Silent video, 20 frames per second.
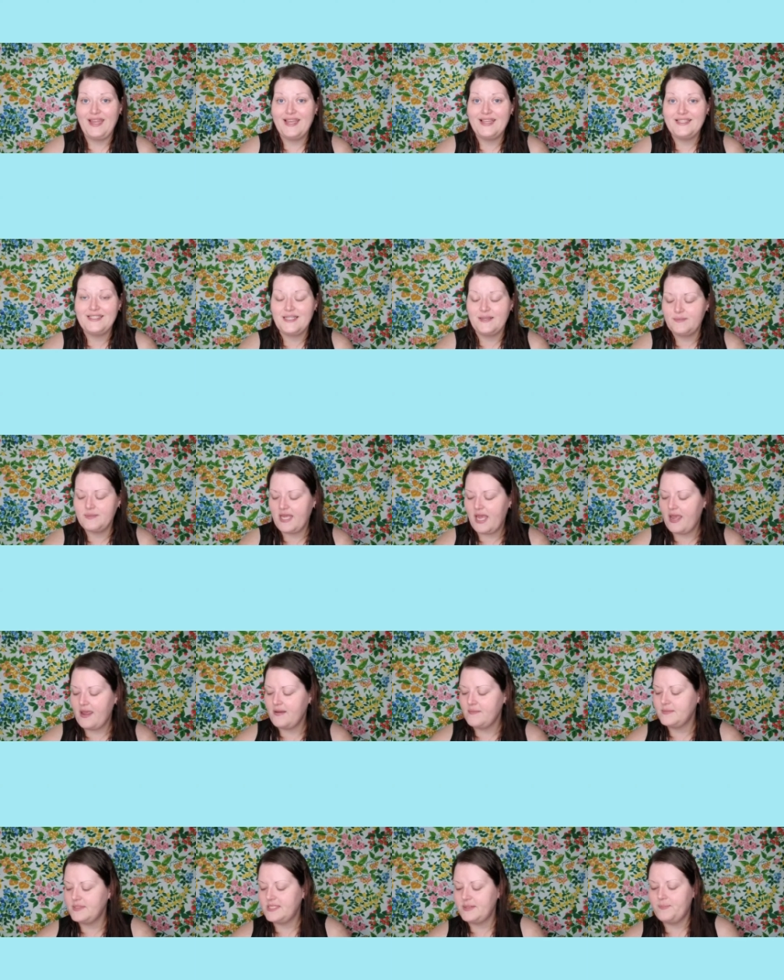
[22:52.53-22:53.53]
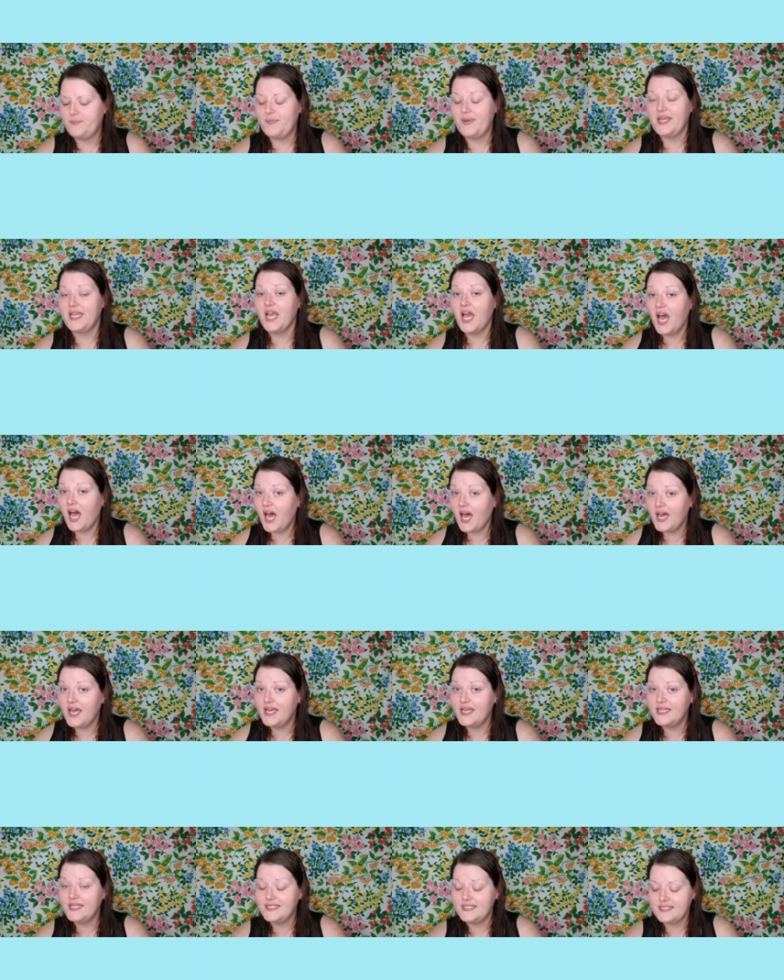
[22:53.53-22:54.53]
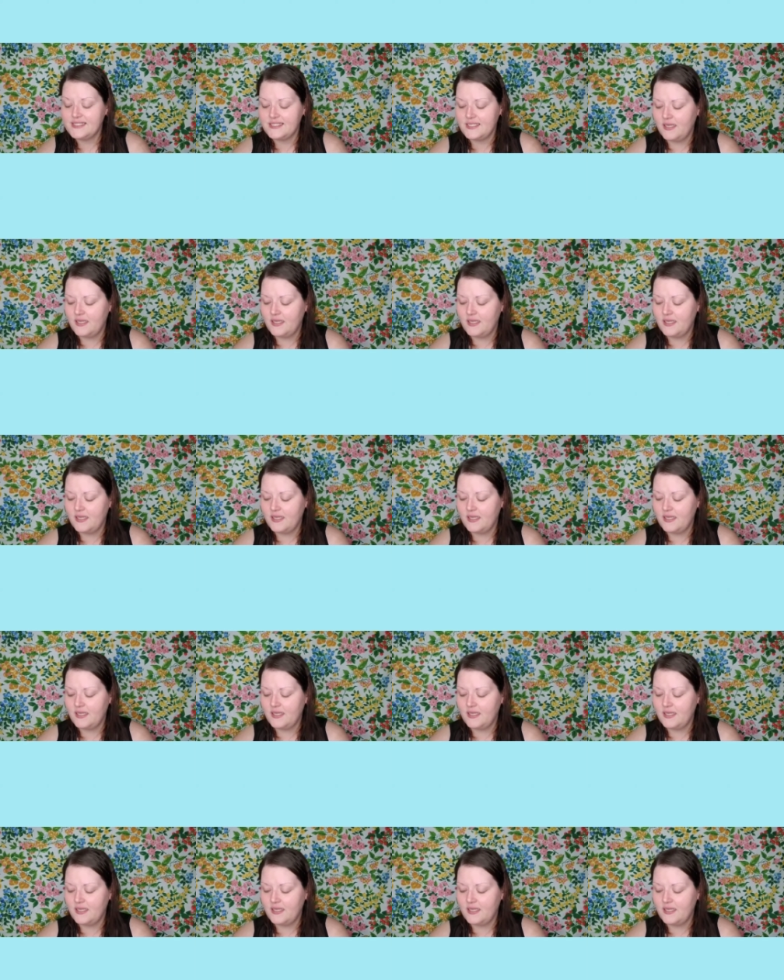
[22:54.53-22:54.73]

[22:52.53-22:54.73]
it sometimes because